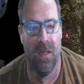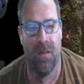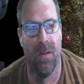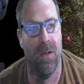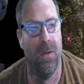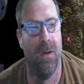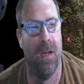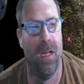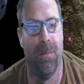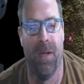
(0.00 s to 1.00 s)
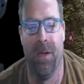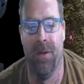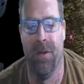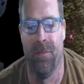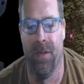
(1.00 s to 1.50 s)
So anybody who
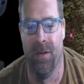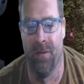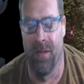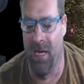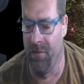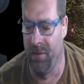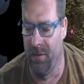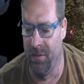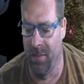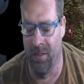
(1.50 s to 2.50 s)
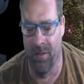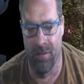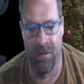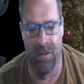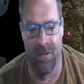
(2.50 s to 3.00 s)
knows me knows I have my
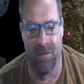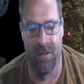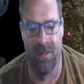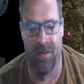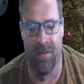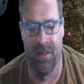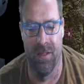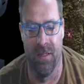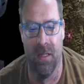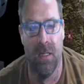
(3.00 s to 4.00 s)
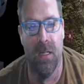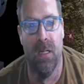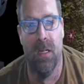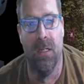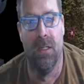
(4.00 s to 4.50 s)
youngest daughter is autistic, and
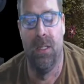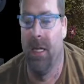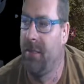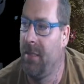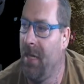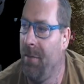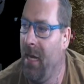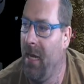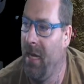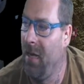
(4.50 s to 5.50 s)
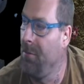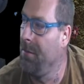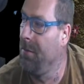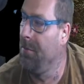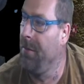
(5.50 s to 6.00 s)
she likes to come and hang out
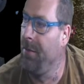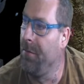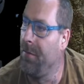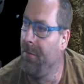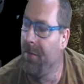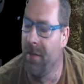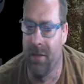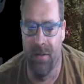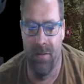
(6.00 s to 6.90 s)
when we do stuff like this.